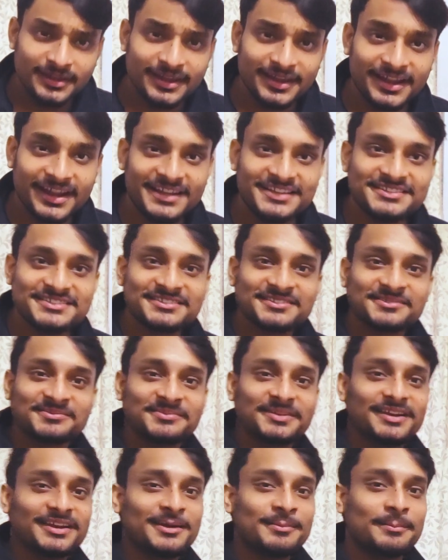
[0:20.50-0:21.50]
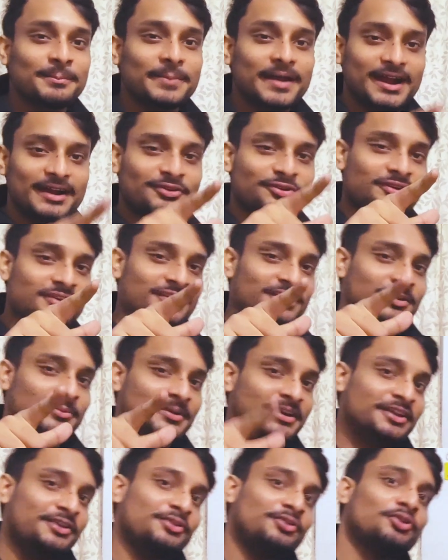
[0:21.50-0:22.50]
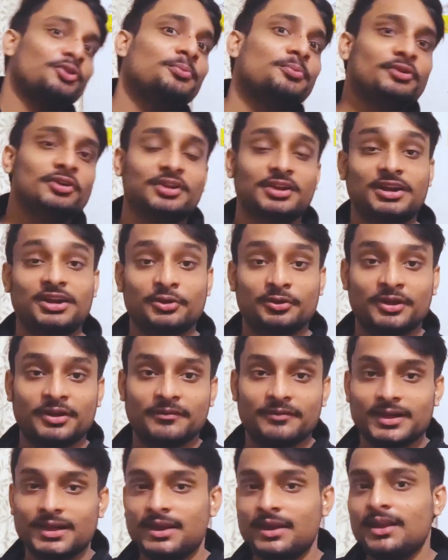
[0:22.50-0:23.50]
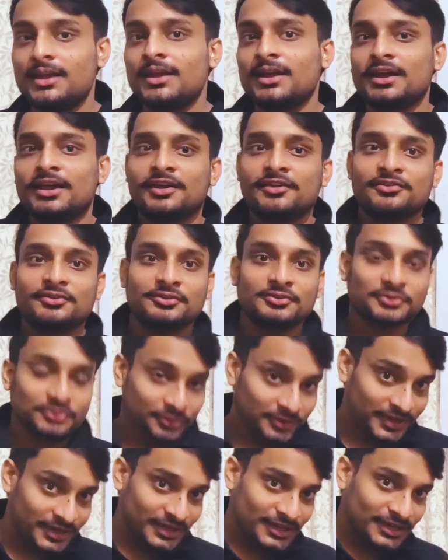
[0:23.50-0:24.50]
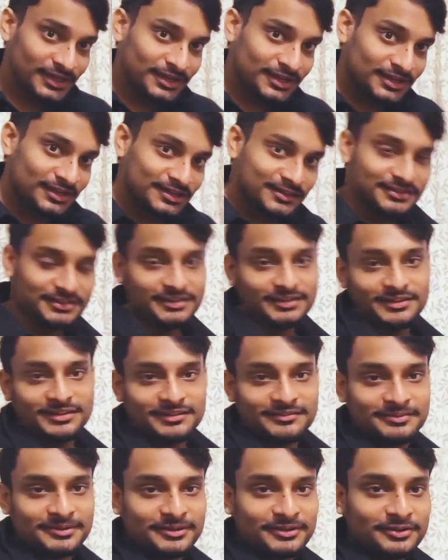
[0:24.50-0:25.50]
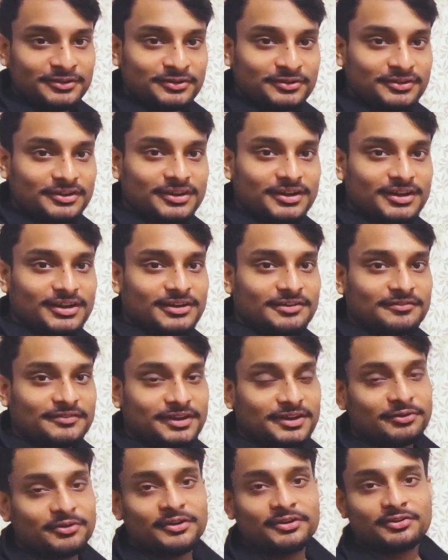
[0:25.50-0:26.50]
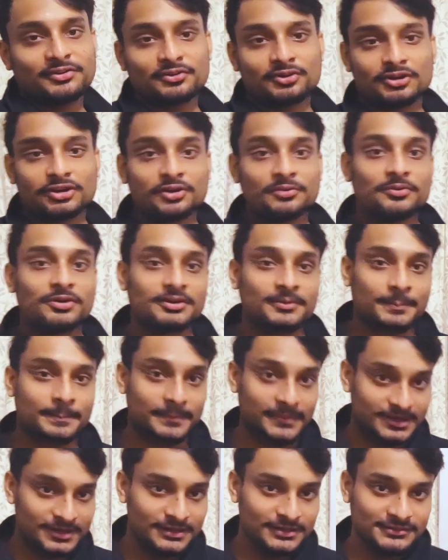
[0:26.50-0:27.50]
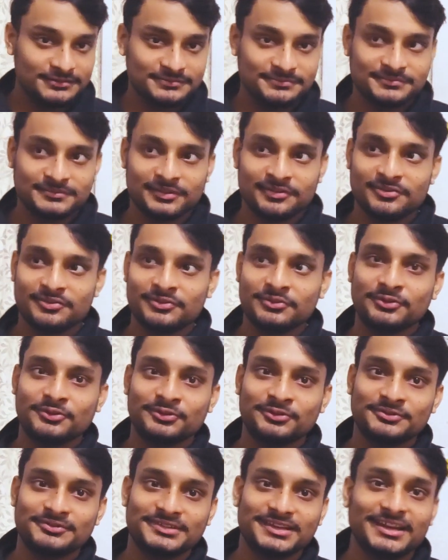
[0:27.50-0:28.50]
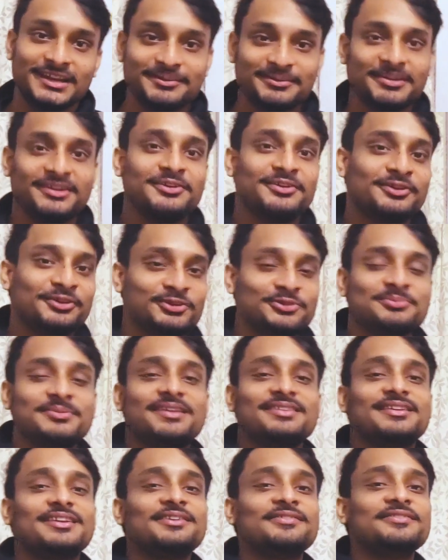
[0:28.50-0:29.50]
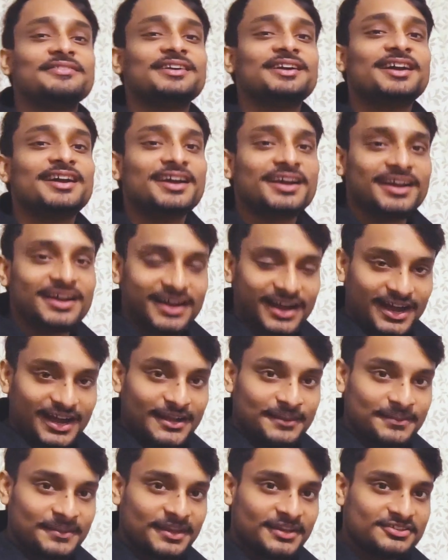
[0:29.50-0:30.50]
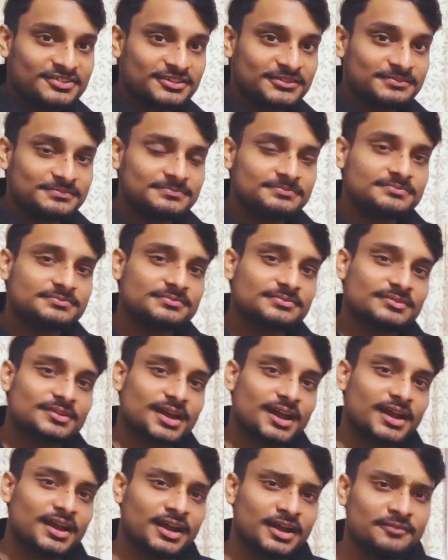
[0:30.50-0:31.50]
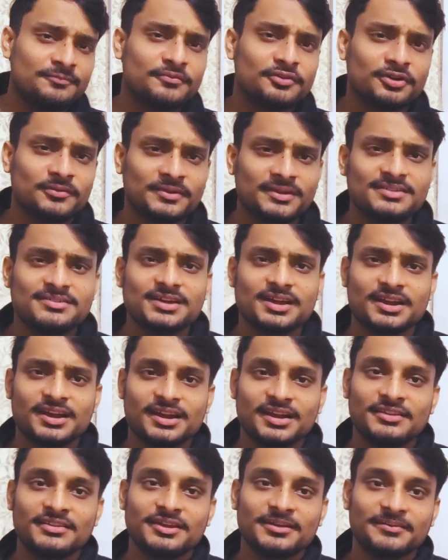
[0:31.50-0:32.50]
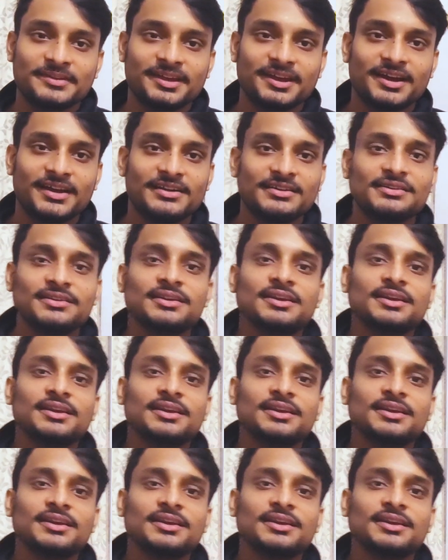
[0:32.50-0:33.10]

hey guys welcome back to another video hope you all are doing well so today in this video uh, we are going to talk about me so let me introduce myself I am Keshav. I come from Hilsa Alanda, Bihar.